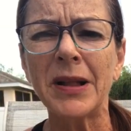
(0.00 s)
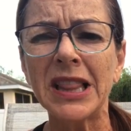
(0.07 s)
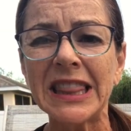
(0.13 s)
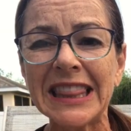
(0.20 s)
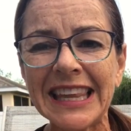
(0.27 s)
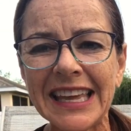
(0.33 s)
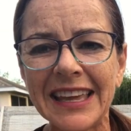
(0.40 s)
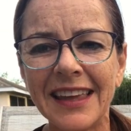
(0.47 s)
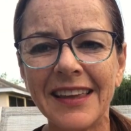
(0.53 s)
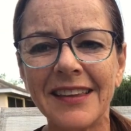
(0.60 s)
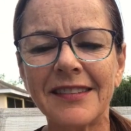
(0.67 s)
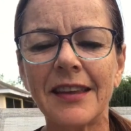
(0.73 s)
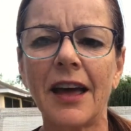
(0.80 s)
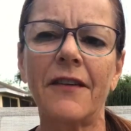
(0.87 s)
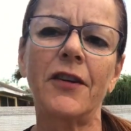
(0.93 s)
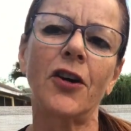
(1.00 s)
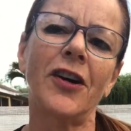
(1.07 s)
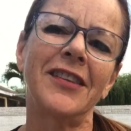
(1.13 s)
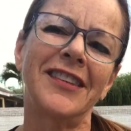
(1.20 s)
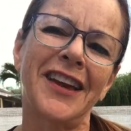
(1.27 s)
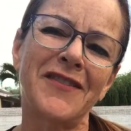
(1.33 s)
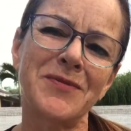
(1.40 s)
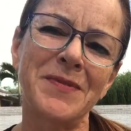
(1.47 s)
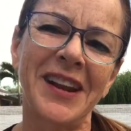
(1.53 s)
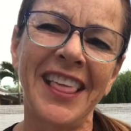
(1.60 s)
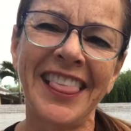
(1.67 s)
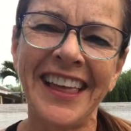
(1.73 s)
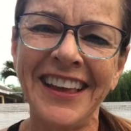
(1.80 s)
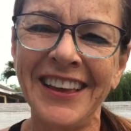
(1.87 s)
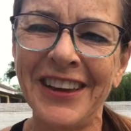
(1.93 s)
please. Have a great day, everybody.
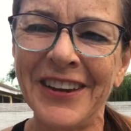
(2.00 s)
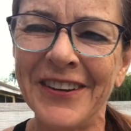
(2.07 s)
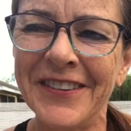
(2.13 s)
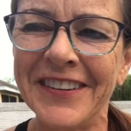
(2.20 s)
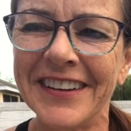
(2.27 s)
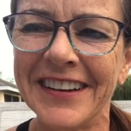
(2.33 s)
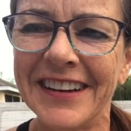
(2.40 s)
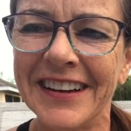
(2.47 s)
Thank you.